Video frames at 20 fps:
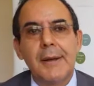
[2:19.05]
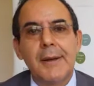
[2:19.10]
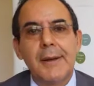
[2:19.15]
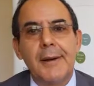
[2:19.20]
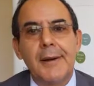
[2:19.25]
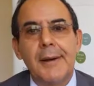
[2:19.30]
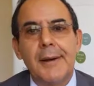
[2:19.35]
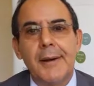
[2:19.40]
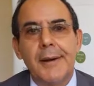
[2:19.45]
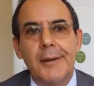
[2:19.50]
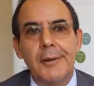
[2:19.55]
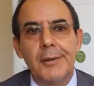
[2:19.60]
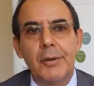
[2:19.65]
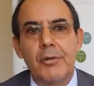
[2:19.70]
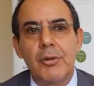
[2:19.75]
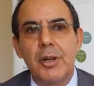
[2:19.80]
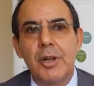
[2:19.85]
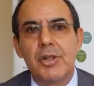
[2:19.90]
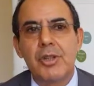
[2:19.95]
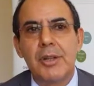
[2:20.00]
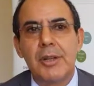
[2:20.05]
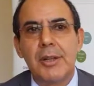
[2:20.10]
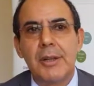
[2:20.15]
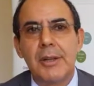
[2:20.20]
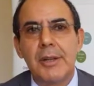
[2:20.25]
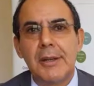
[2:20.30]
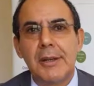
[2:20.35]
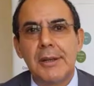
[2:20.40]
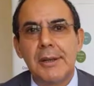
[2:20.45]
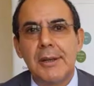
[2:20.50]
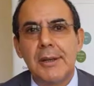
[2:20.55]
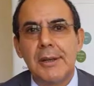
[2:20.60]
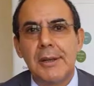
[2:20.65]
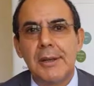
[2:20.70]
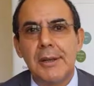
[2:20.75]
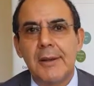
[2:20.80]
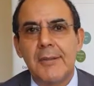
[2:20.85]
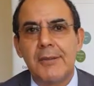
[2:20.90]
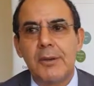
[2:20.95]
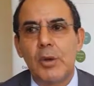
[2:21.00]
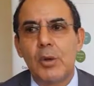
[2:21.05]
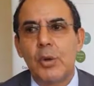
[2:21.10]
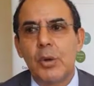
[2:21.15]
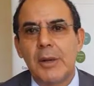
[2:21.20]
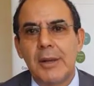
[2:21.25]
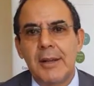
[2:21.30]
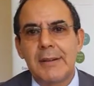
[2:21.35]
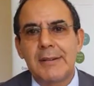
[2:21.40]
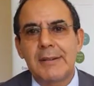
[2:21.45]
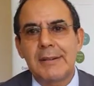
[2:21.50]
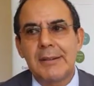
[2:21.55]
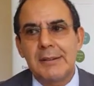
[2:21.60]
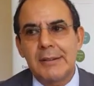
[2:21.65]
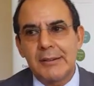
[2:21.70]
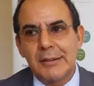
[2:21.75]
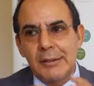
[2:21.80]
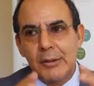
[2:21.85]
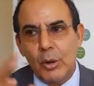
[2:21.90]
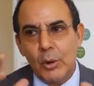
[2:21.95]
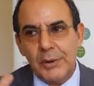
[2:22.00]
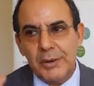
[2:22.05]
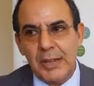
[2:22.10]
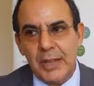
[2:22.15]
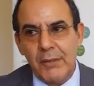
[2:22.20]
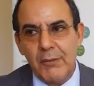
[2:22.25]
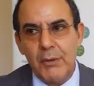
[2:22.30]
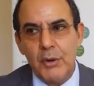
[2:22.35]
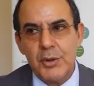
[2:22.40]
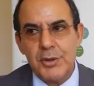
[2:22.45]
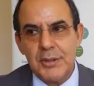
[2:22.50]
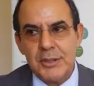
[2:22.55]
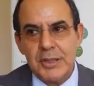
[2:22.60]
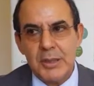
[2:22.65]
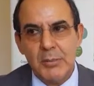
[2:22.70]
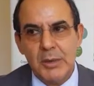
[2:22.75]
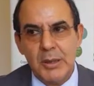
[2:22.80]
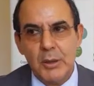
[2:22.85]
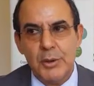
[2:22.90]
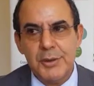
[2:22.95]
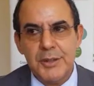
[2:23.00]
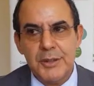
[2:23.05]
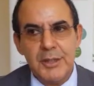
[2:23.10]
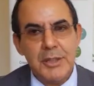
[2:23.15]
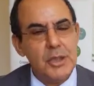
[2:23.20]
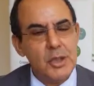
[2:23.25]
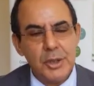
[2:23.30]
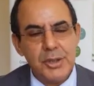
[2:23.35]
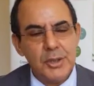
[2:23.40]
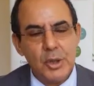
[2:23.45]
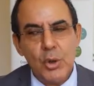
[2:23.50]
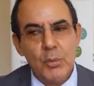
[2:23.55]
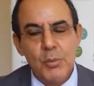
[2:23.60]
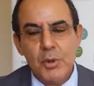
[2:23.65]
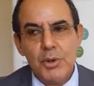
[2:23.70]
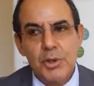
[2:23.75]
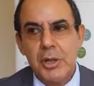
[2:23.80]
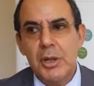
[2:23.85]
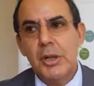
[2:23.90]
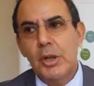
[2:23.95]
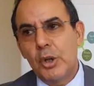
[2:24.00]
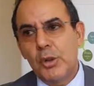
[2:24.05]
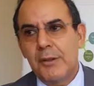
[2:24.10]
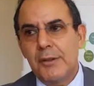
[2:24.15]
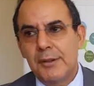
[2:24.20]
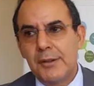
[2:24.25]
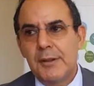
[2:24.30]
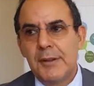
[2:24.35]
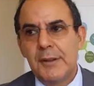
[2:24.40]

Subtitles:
The region, if you look at its all diversity, because it's not homogeneous,